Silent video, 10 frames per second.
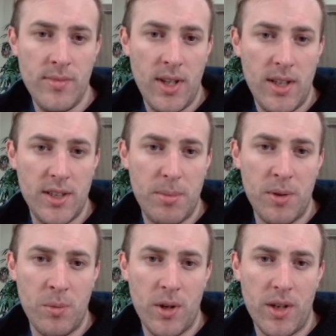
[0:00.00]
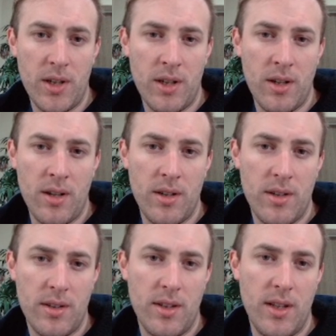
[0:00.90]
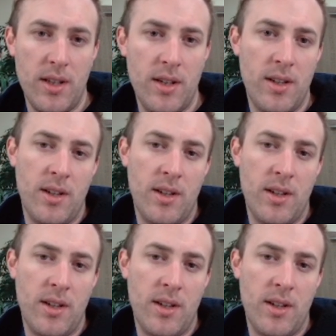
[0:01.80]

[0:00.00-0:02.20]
He's been working on the